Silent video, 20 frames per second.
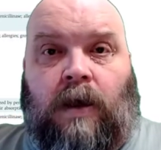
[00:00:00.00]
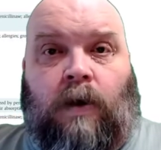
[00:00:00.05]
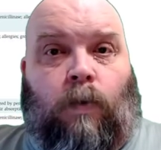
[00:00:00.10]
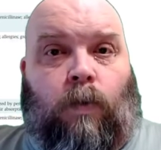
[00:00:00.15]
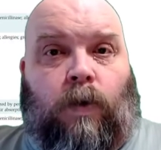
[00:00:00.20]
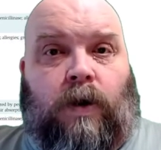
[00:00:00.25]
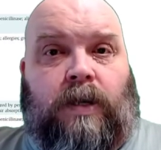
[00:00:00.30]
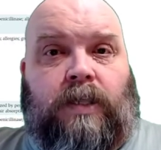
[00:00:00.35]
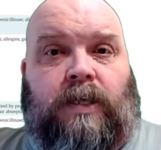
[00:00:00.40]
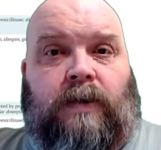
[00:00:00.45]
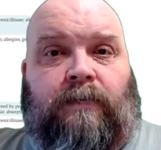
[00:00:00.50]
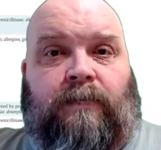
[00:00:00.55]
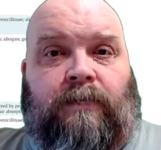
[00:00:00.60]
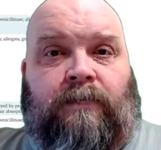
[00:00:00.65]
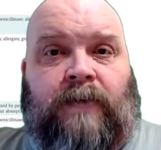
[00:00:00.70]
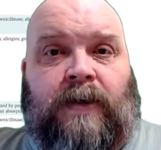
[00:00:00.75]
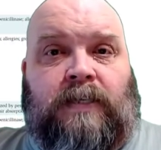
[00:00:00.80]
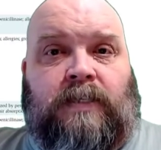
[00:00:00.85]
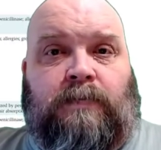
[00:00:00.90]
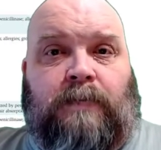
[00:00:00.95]
One of the
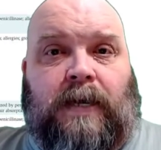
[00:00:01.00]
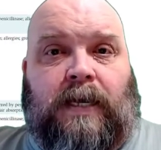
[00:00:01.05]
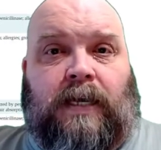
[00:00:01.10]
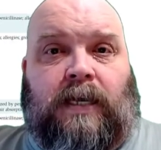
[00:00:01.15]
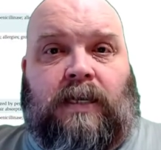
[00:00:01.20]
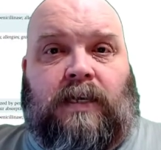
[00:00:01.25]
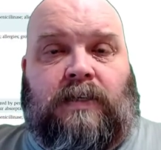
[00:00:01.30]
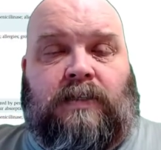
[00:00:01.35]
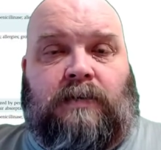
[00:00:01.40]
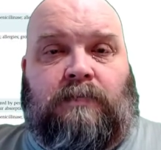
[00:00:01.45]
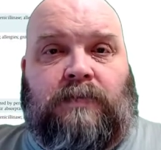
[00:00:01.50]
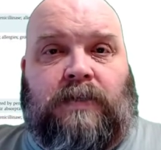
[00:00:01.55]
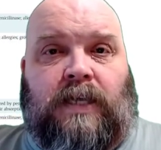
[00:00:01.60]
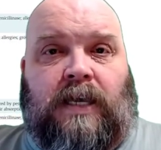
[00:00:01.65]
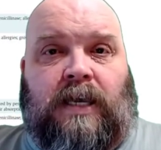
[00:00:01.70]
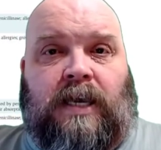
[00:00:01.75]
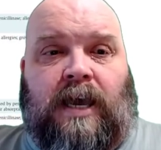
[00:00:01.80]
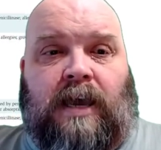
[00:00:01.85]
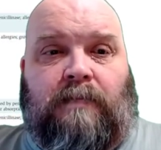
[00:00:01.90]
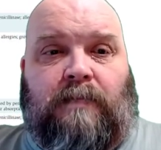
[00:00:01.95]
defense mechanisms they
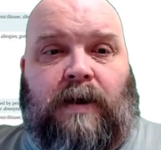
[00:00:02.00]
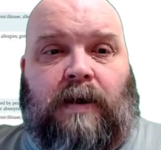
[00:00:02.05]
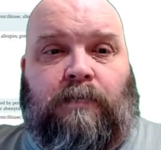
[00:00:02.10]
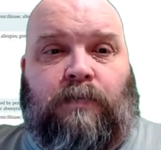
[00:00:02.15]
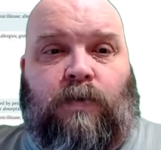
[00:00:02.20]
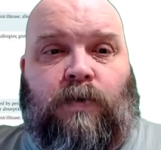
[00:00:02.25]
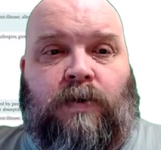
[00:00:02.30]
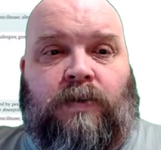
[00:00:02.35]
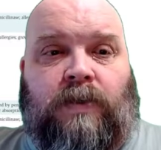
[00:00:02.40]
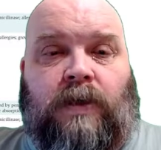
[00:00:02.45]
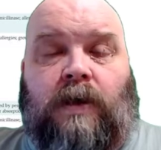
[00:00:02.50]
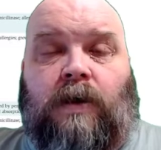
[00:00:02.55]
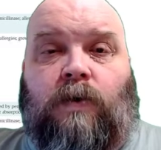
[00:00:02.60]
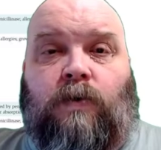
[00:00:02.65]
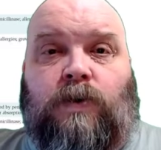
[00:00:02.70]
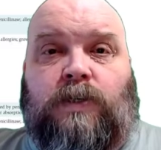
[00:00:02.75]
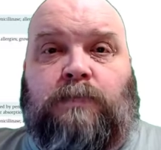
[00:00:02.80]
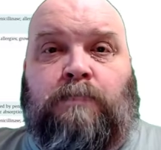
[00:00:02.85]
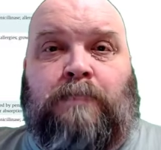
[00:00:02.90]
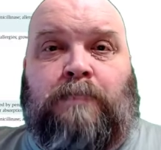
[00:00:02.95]
came up with
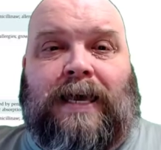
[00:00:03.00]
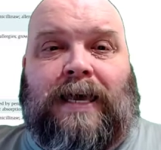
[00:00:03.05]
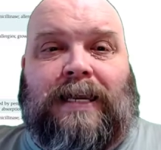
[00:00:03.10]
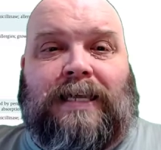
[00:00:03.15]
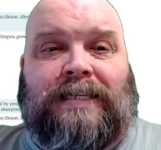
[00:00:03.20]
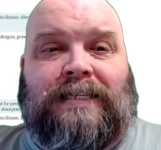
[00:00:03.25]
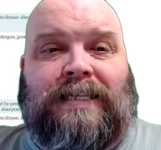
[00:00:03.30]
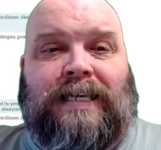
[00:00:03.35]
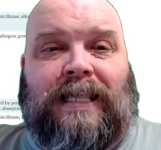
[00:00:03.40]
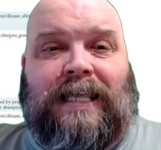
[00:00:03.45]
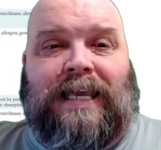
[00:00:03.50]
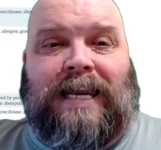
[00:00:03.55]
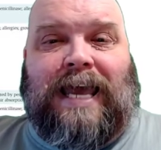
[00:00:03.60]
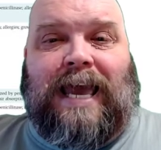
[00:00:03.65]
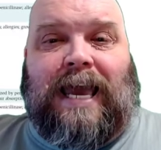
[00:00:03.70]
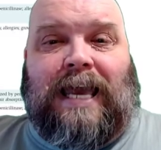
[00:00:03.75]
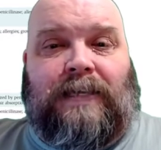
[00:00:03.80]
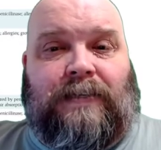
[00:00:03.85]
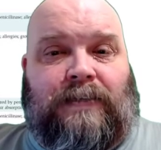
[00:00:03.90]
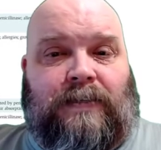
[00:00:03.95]
was
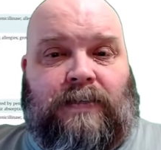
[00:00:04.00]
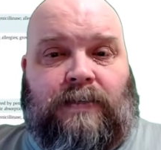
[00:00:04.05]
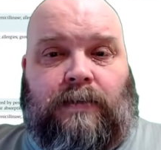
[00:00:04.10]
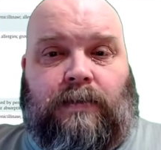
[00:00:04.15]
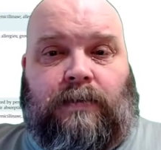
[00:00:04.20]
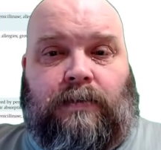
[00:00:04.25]
penicillinase.